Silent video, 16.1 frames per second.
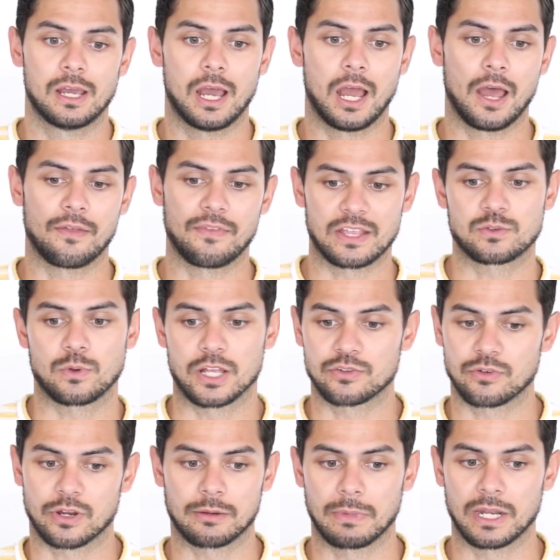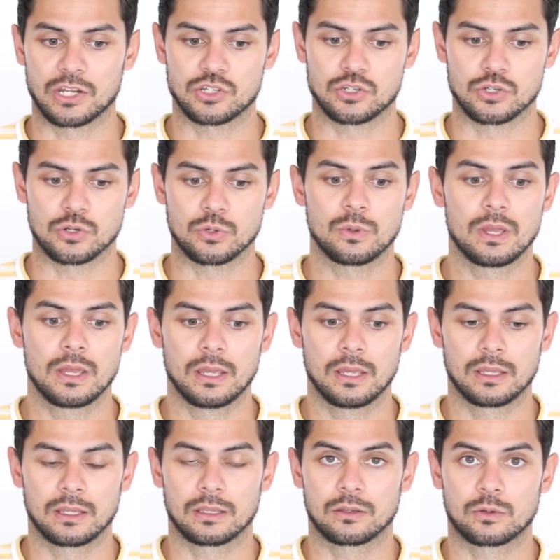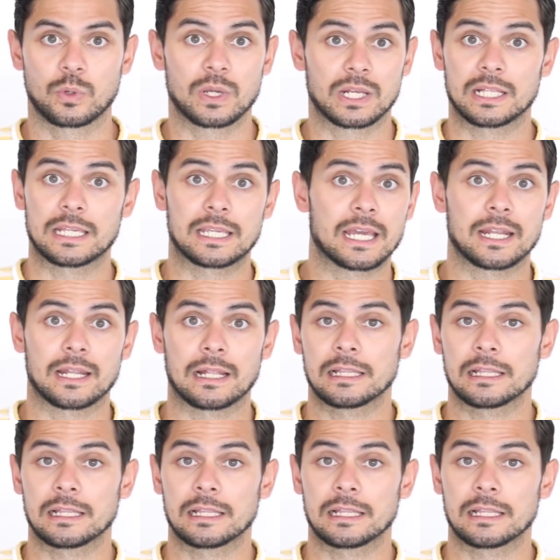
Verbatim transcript: Uh, that's why it's recommended to quickly get